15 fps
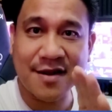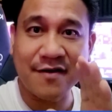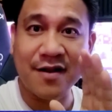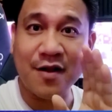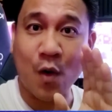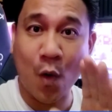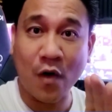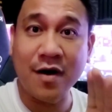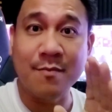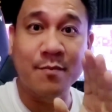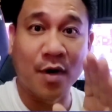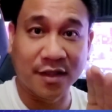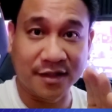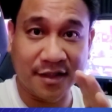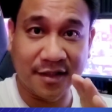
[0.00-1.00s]
the
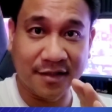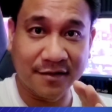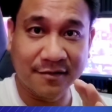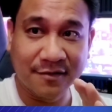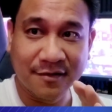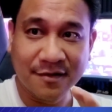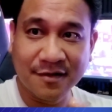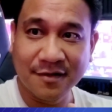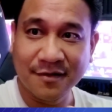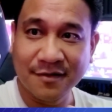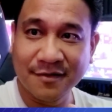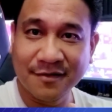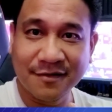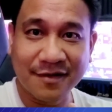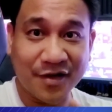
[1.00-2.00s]
record button.
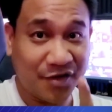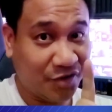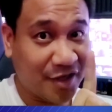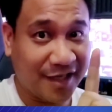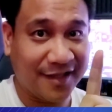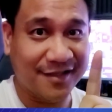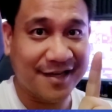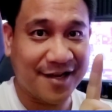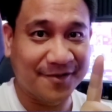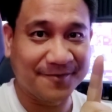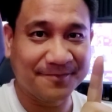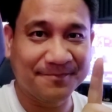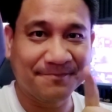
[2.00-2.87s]
Check this out.